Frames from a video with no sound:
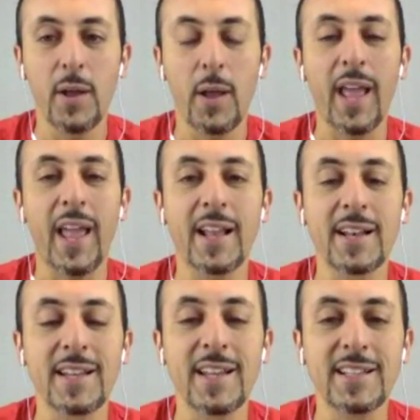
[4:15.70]

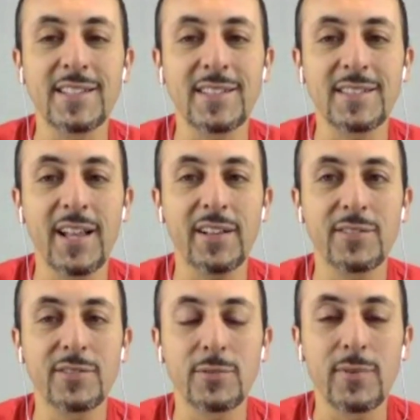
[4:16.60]
and it just tells
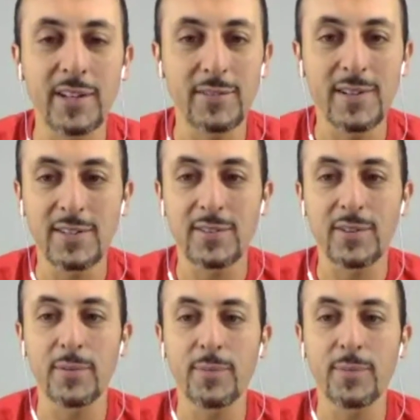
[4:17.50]
your directories